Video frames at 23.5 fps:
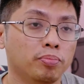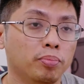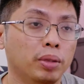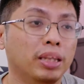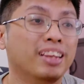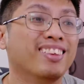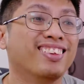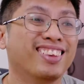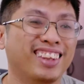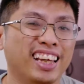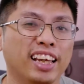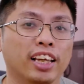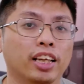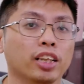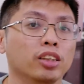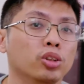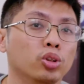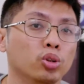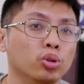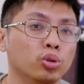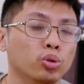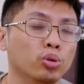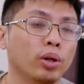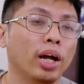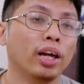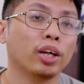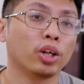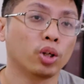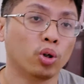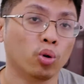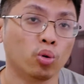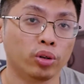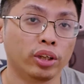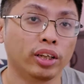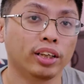being taken to do
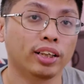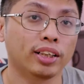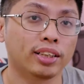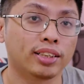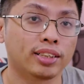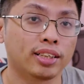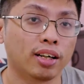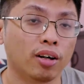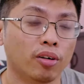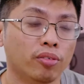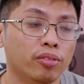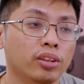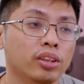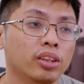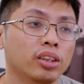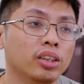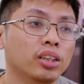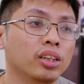encoding itself.